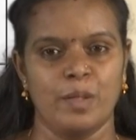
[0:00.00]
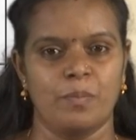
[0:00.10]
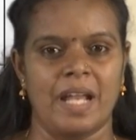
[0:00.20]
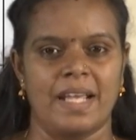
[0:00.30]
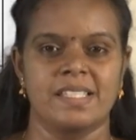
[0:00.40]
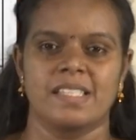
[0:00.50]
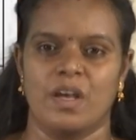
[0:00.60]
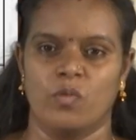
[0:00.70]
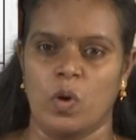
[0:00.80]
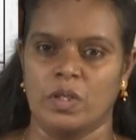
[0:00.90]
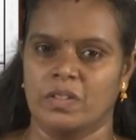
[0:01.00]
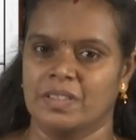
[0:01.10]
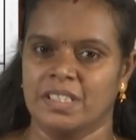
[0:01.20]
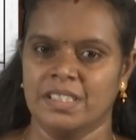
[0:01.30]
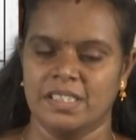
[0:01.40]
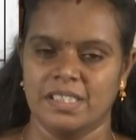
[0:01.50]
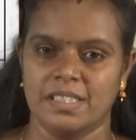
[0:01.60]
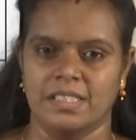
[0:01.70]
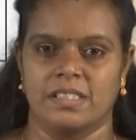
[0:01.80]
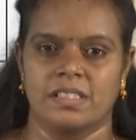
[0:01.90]
plants evolved on the
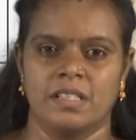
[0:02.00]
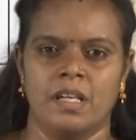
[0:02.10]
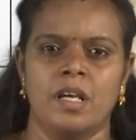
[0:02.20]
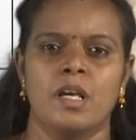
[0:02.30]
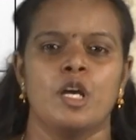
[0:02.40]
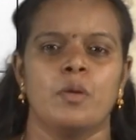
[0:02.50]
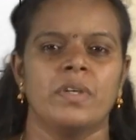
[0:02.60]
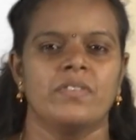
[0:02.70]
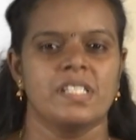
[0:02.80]
earth. Between